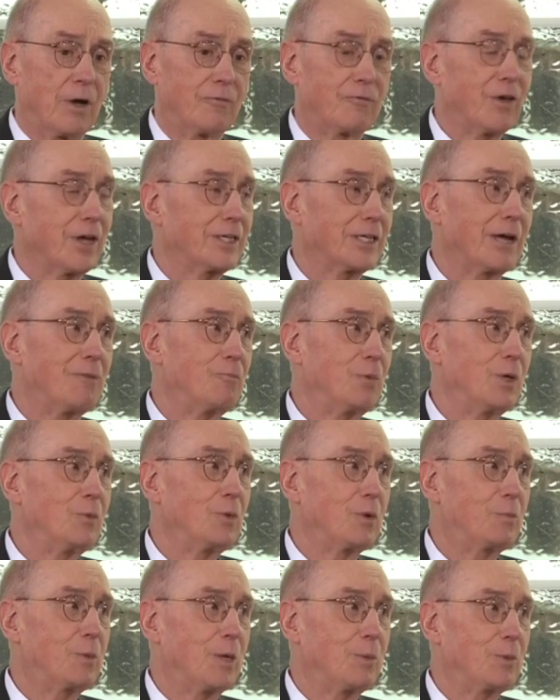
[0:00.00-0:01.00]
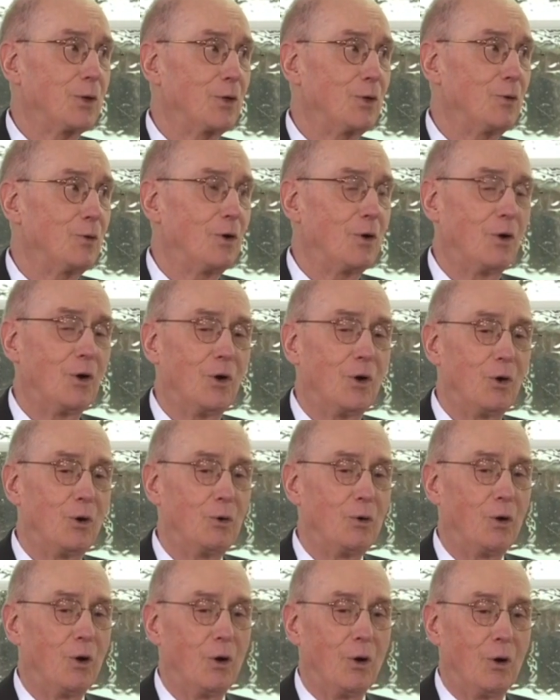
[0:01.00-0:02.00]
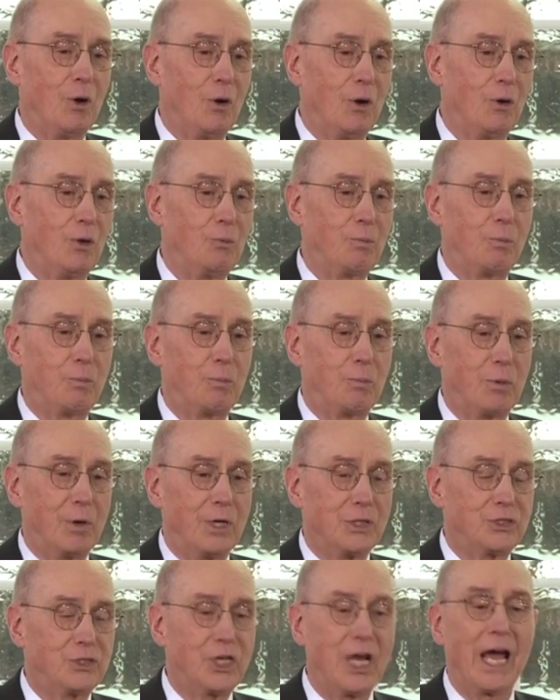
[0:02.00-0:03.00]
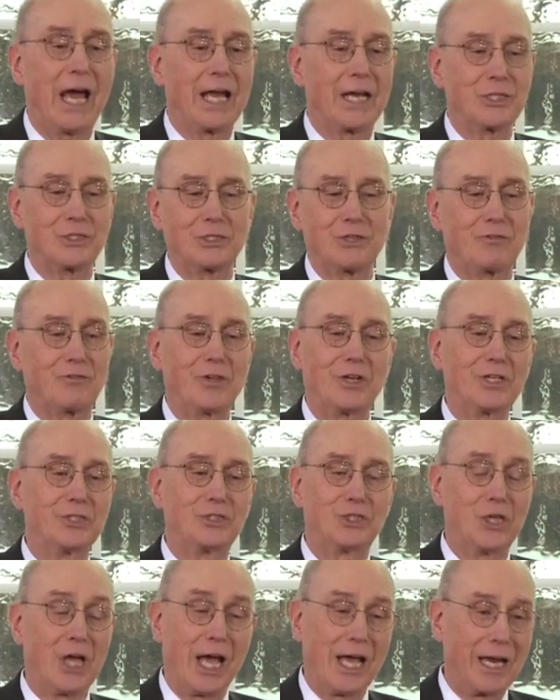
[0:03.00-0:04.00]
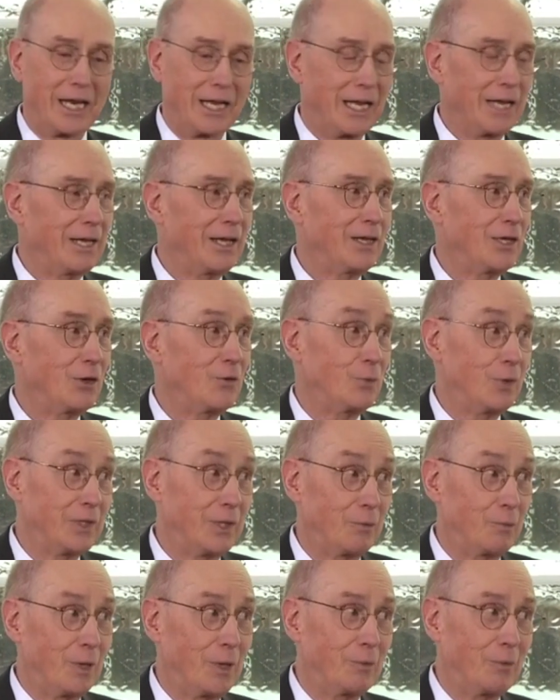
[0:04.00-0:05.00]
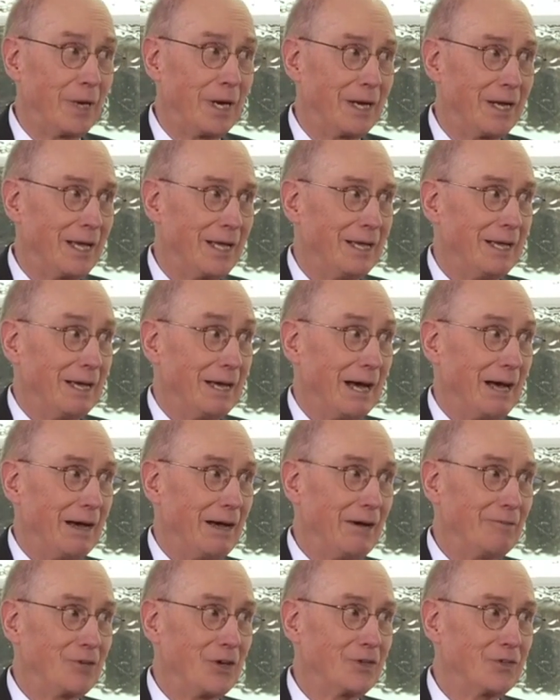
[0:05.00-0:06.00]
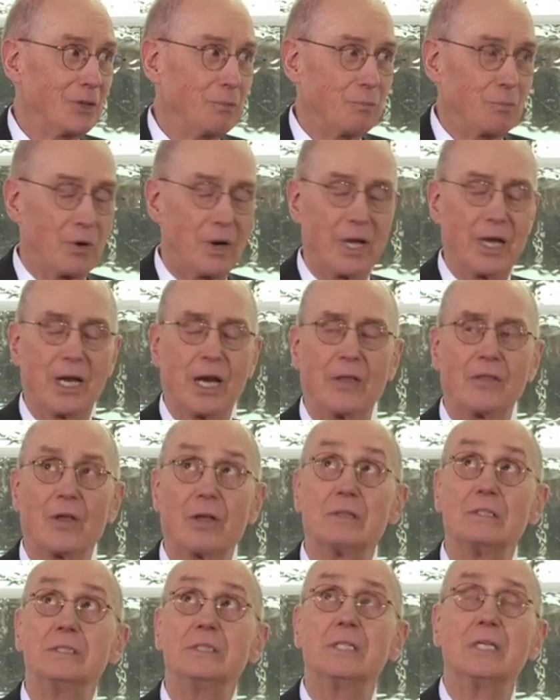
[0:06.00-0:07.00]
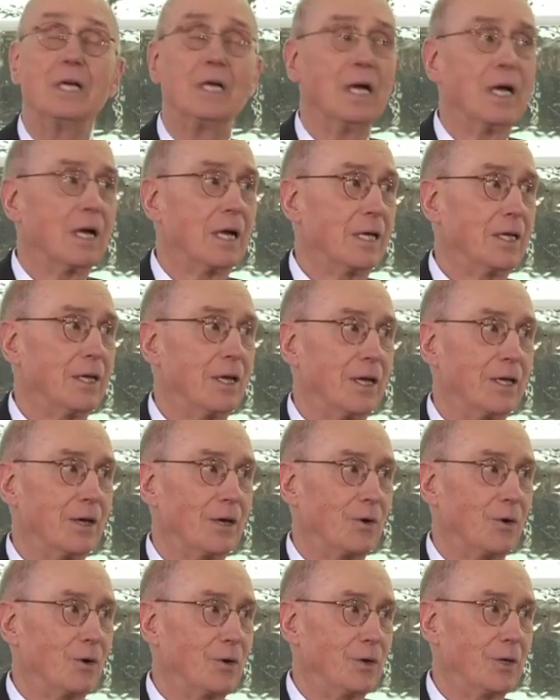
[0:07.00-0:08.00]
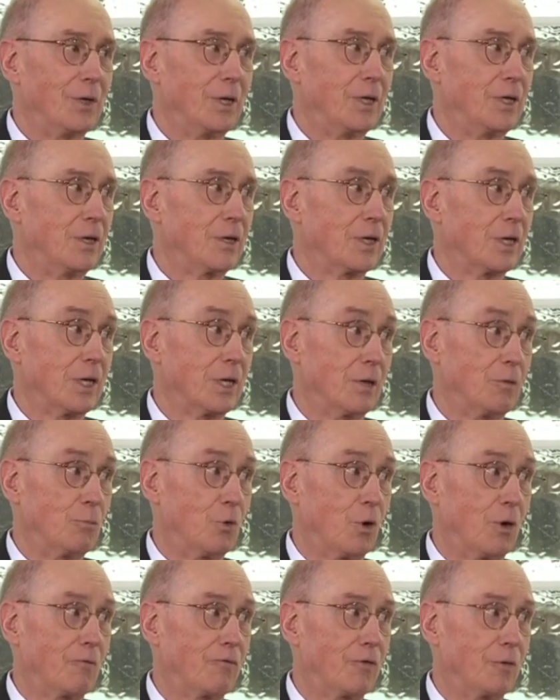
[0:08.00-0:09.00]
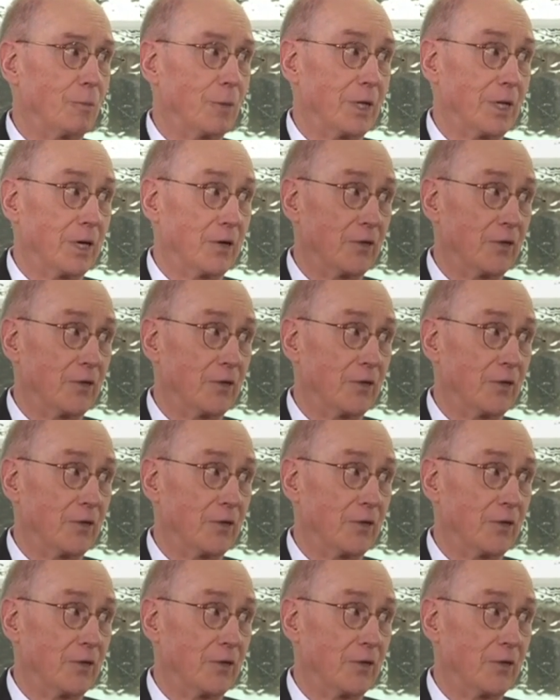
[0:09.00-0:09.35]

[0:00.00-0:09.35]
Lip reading: fact, I've been with people who chat as if they're chatting. You know, when I've heard them pray, and I thought, you're a little more familiar